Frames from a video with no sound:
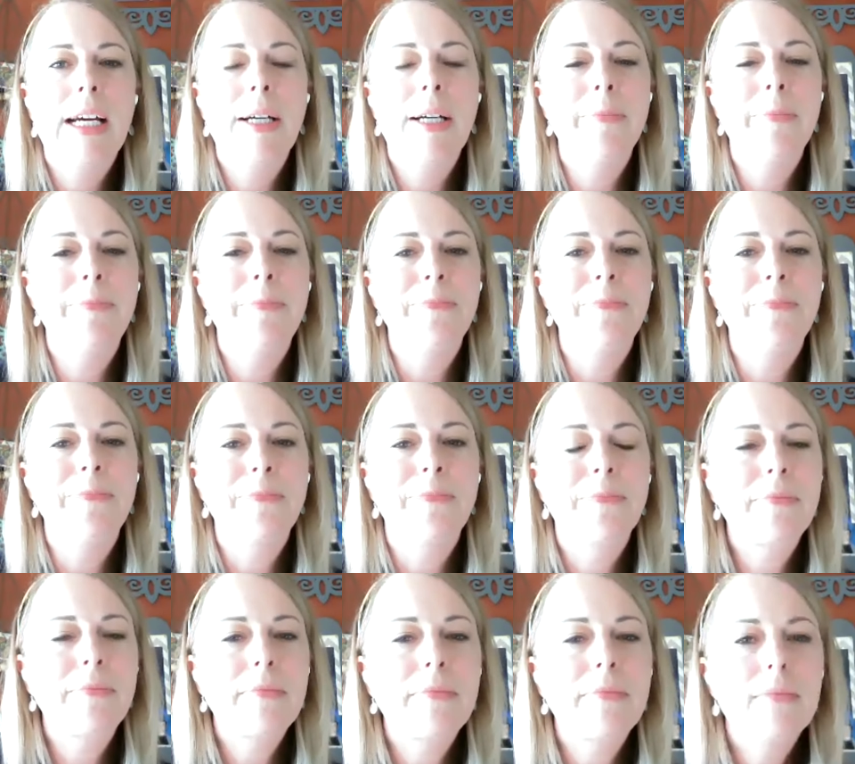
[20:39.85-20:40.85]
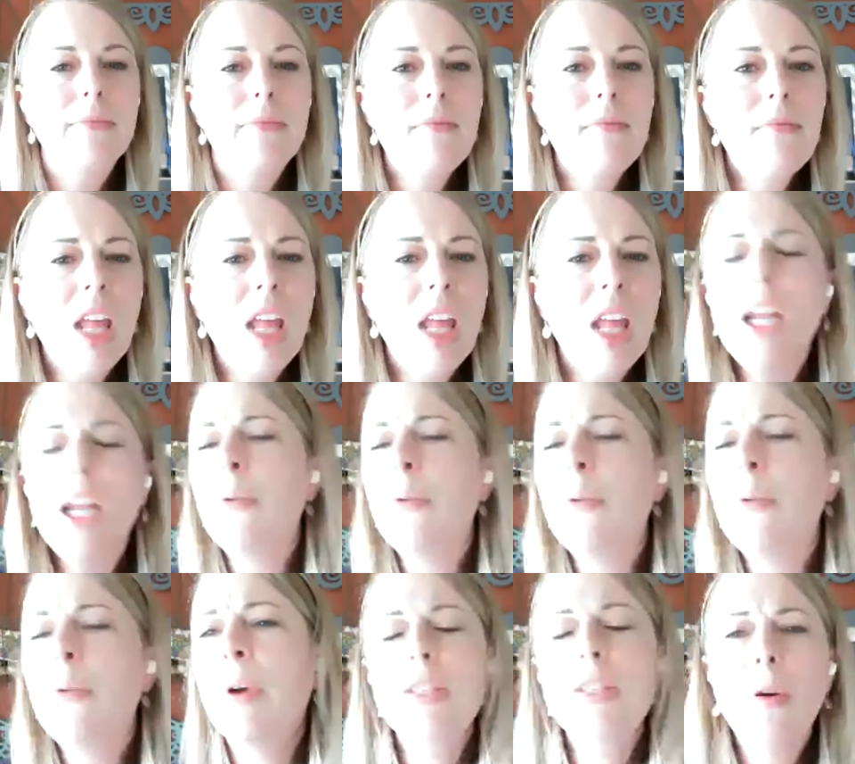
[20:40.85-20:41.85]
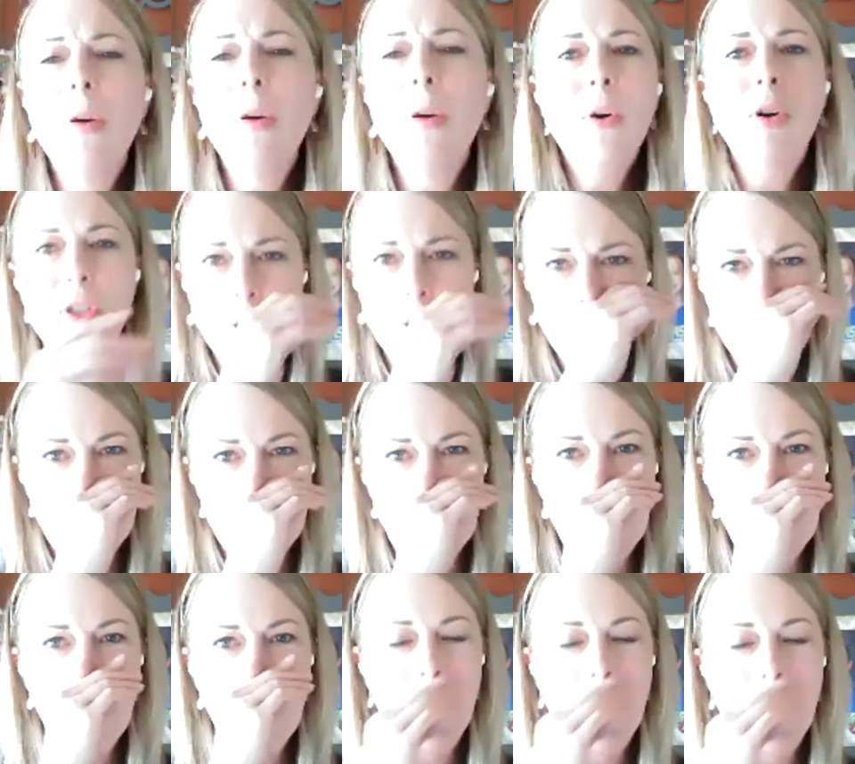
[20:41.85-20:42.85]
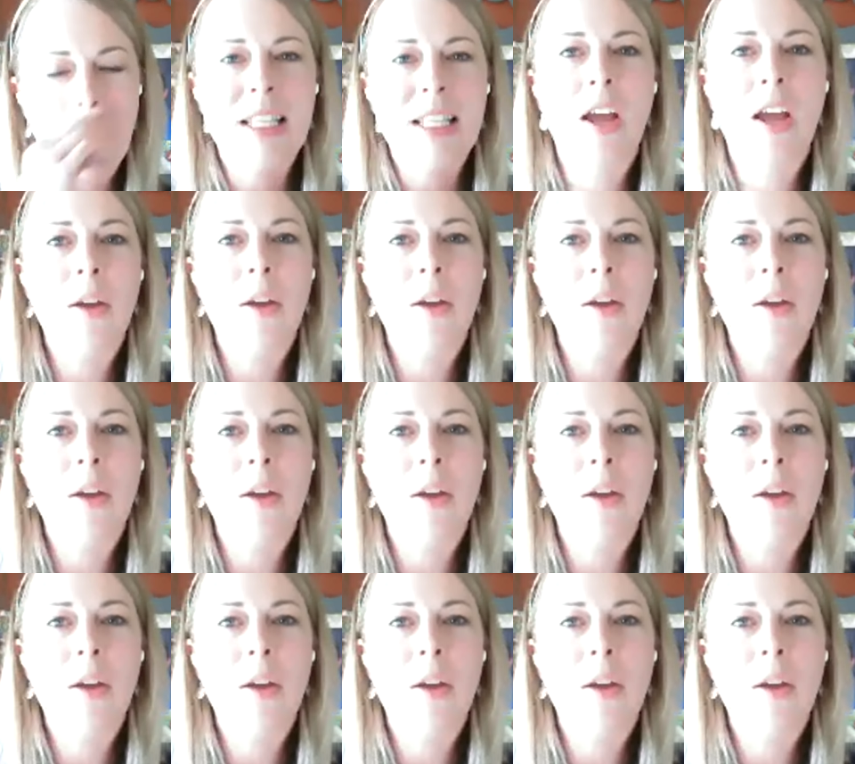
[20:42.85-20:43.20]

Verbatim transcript: Um, anyway, so I won't go too far down that way because I, I